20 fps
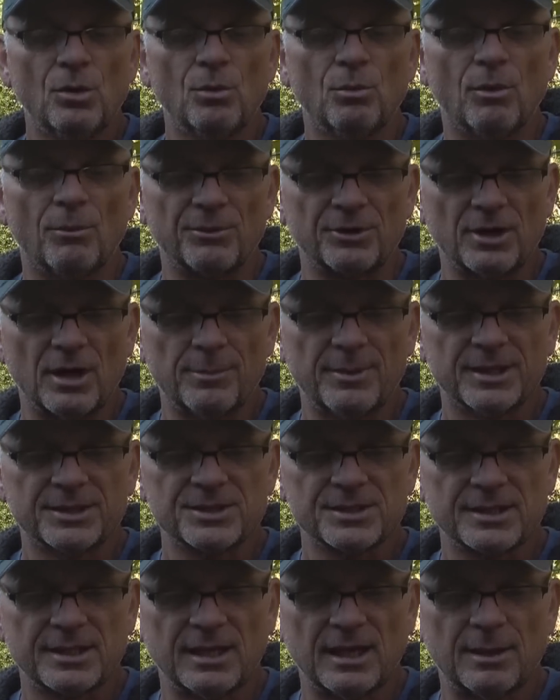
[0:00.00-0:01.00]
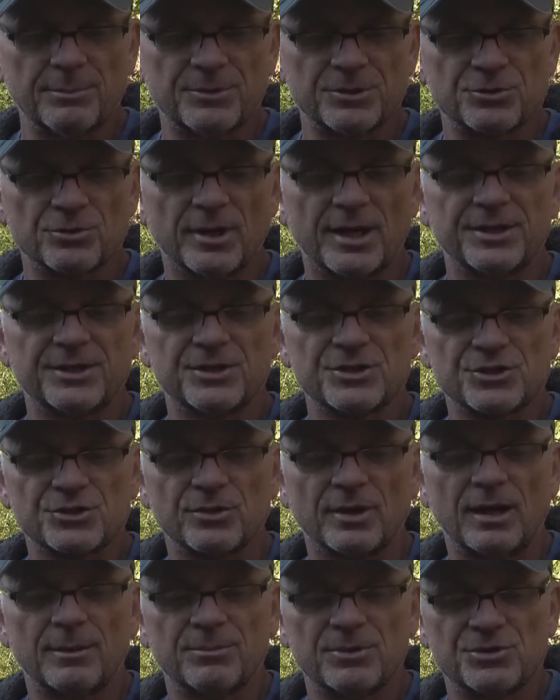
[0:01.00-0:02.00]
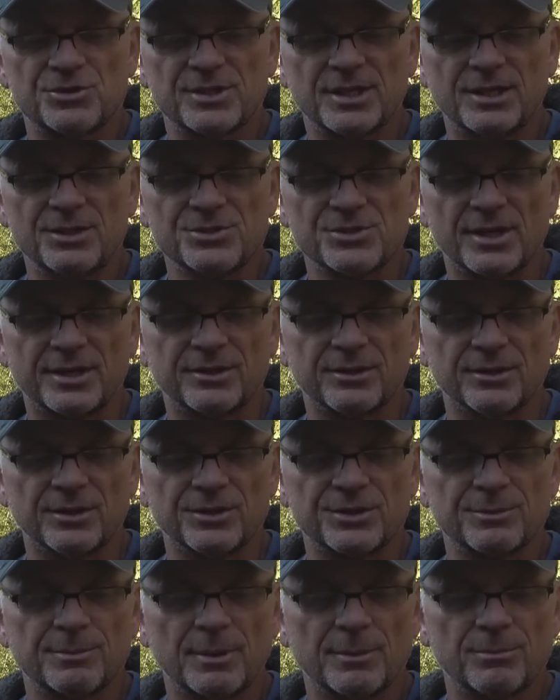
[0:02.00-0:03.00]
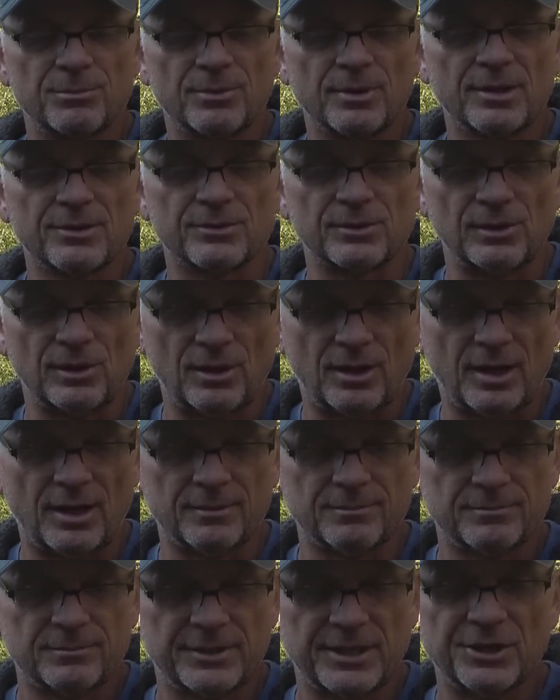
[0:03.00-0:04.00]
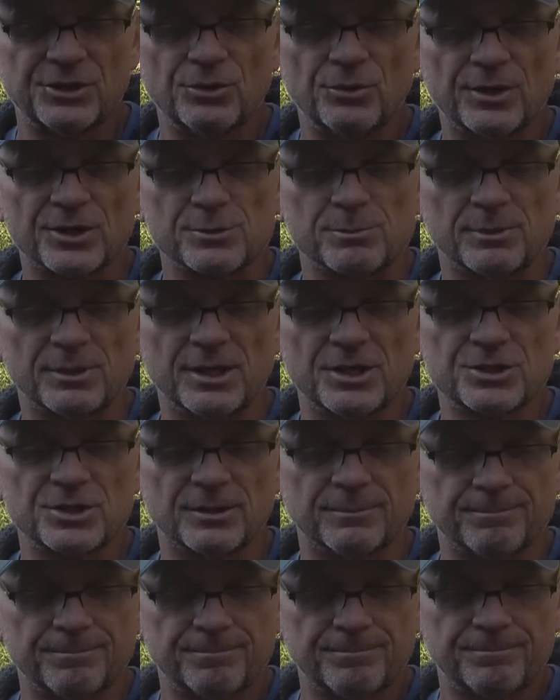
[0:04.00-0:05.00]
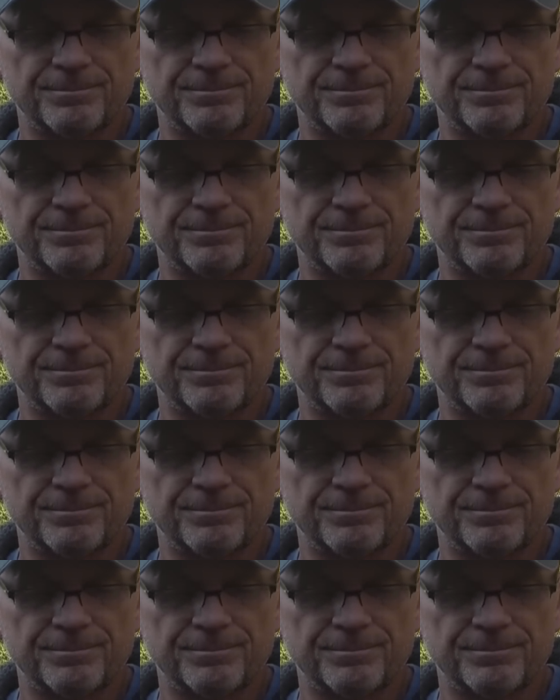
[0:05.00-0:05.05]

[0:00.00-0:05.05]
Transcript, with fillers: When we got back to camp, I tried to describe the sounds I heard to my brother-in-law. He had no explanation.